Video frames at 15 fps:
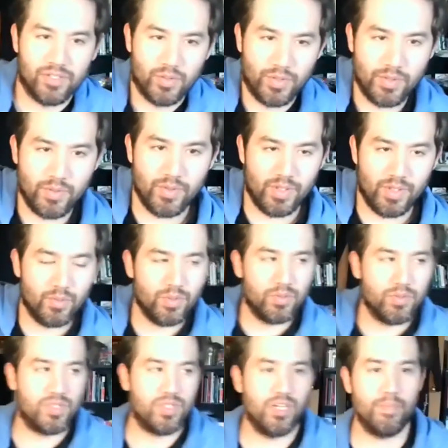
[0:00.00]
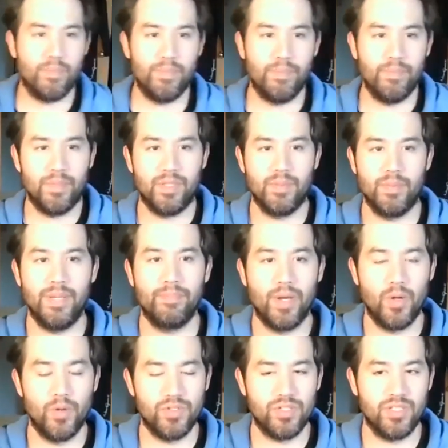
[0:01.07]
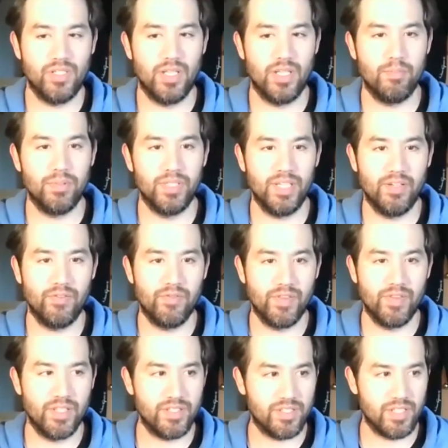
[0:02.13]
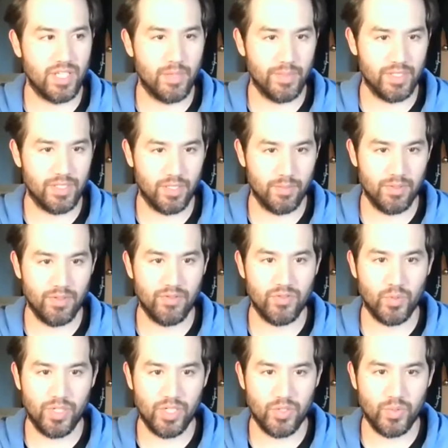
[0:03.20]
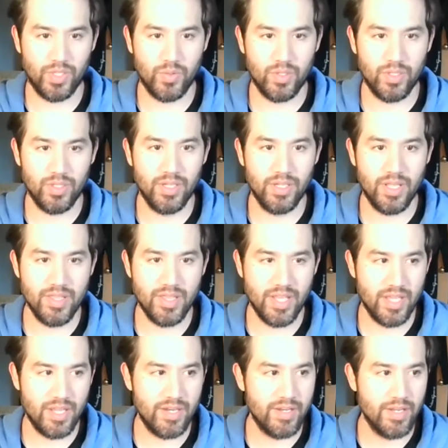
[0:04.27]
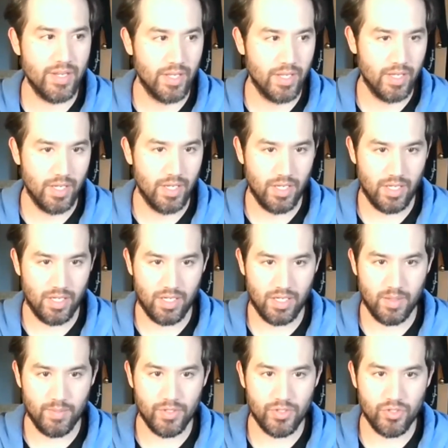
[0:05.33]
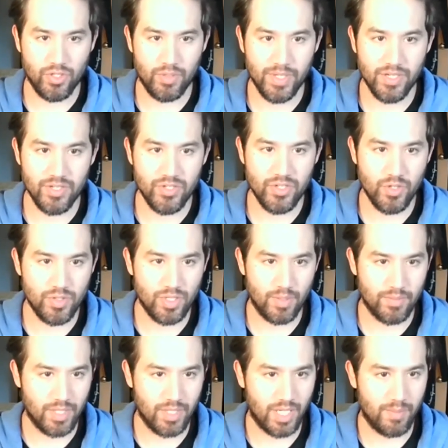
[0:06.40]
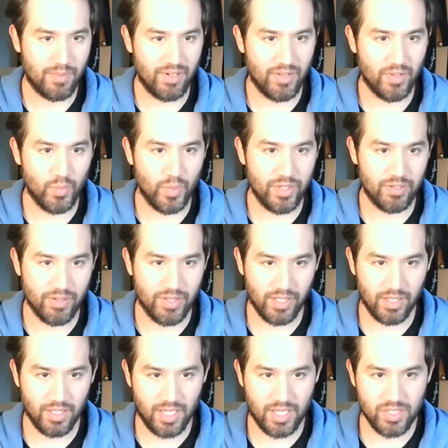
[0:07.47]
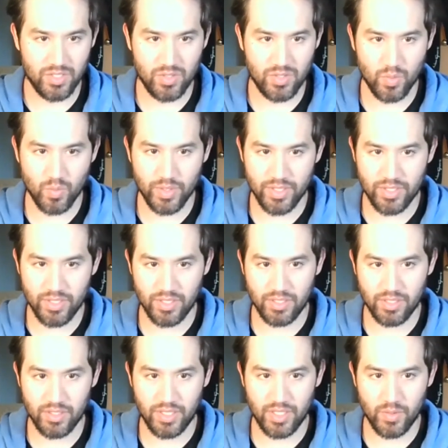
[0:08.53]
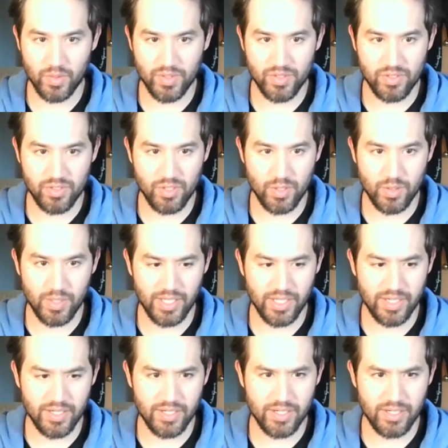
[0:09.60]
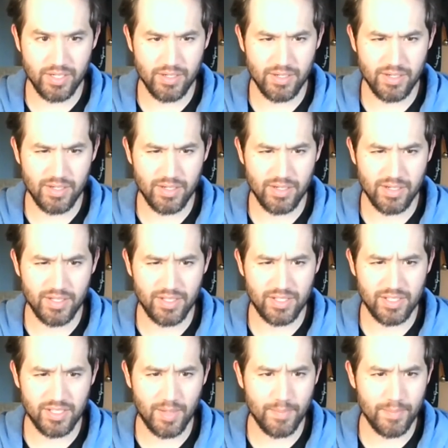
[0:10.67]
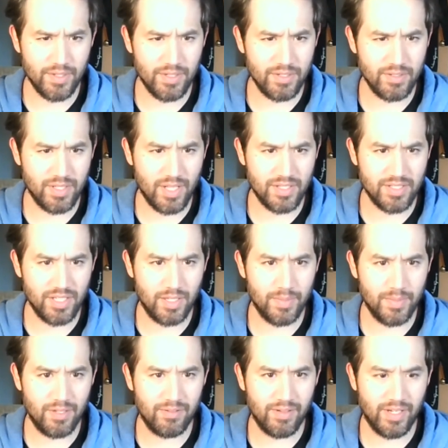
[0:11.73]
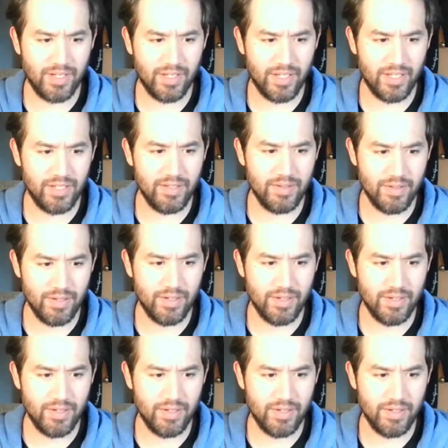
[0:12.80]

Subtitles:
So it will start to be posted, I believe, this coming summer of 2021, and then it should be due sometime around the winter. I think last winter it was due in December. Does that sound about right, Anna?